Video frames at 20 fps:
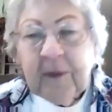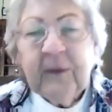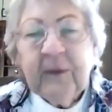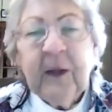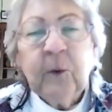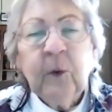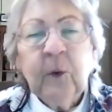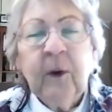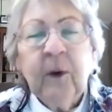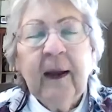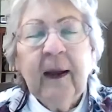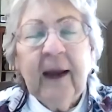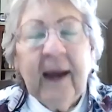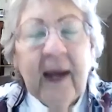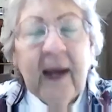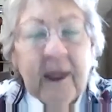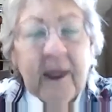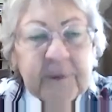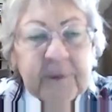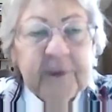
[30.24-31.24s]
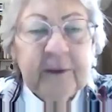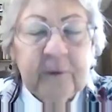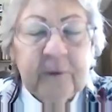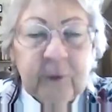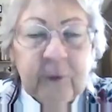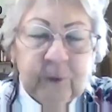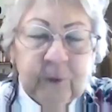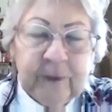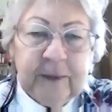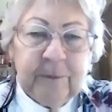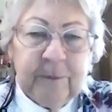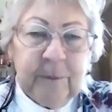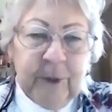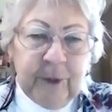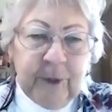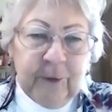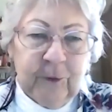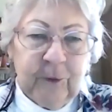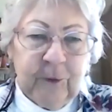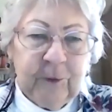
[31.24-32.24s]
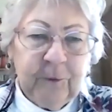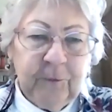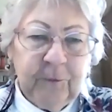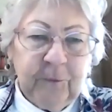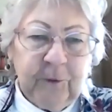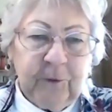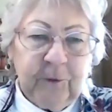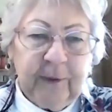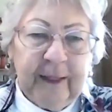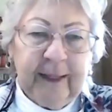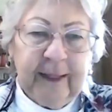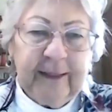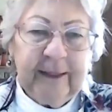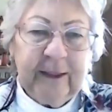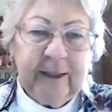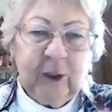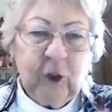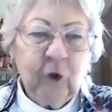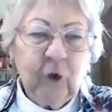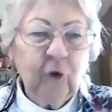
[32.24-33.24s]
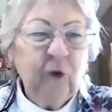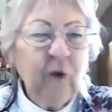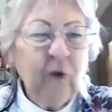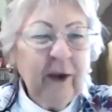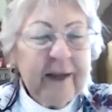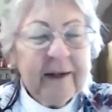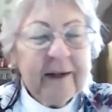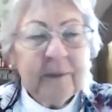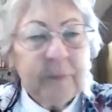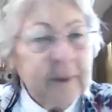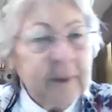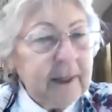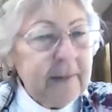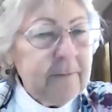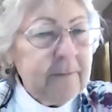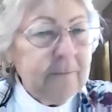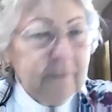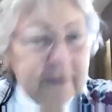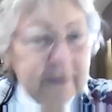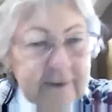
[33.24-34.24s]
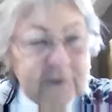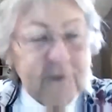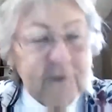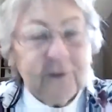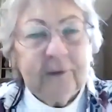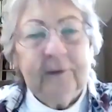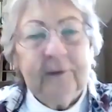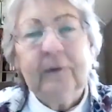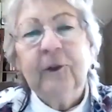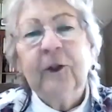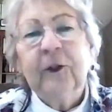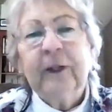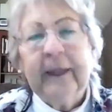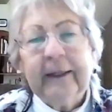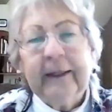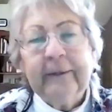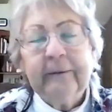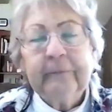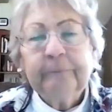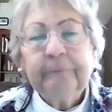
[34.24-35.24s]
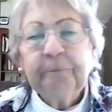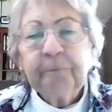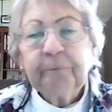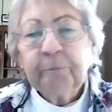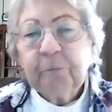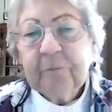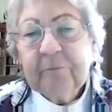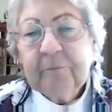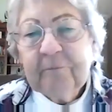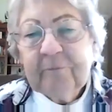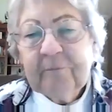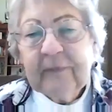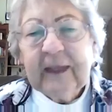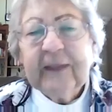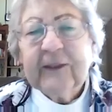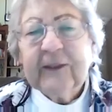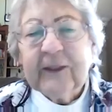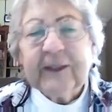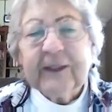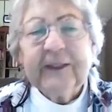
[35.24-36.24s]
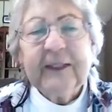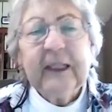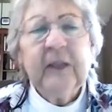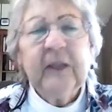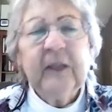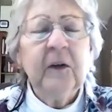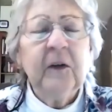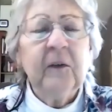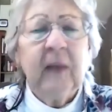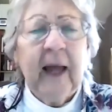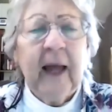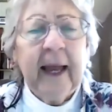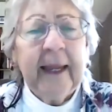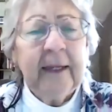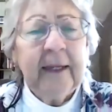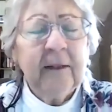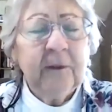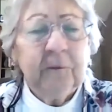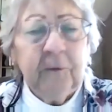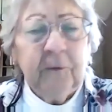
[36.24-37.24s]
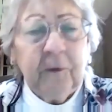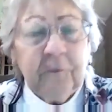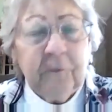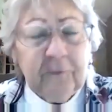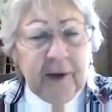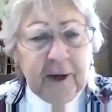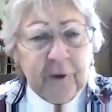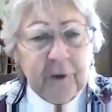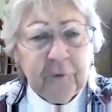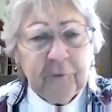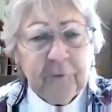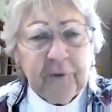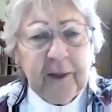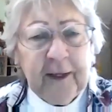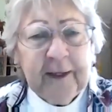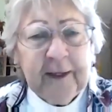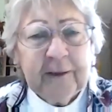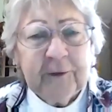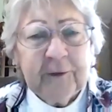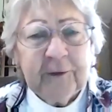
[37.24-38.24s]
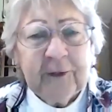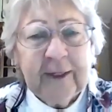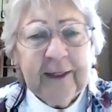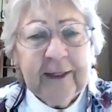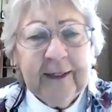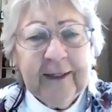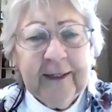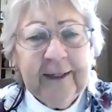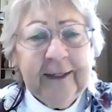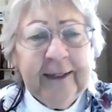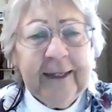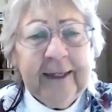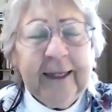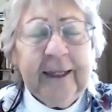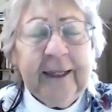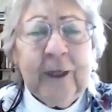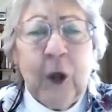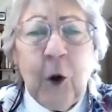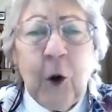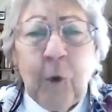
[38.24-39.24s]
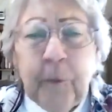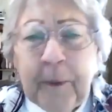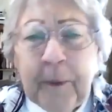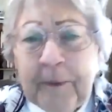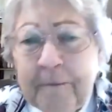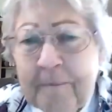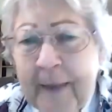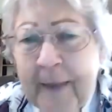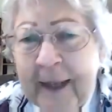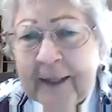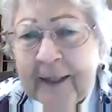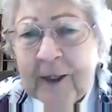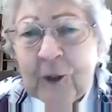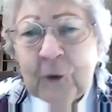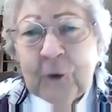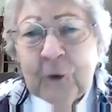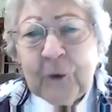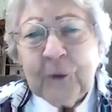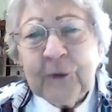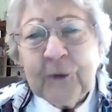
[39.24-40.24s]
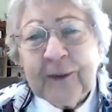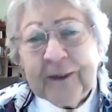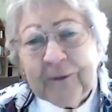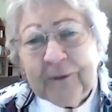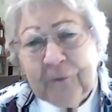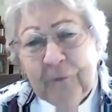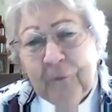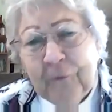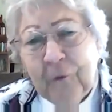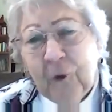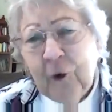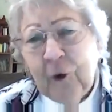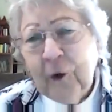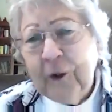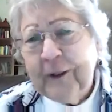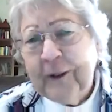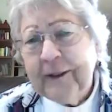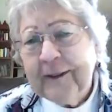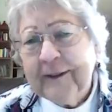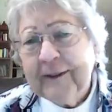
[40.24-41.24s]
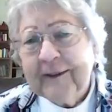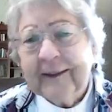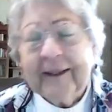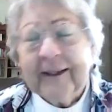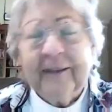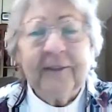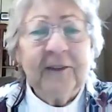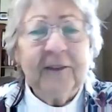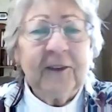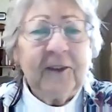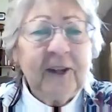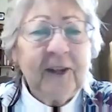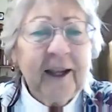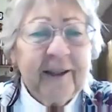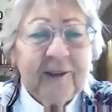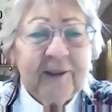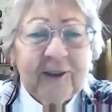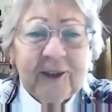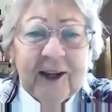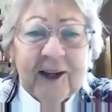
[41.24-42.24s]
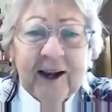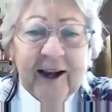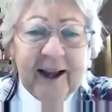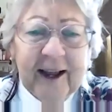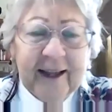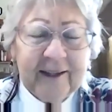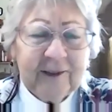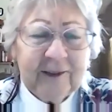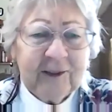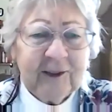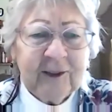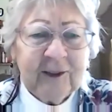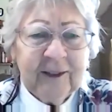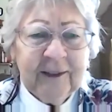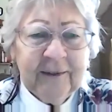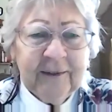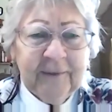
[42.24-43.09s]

They were absolutely beautiful and incredibly mystical looking. To see the light of the fireflies in open meadows, in forests, against the night skies.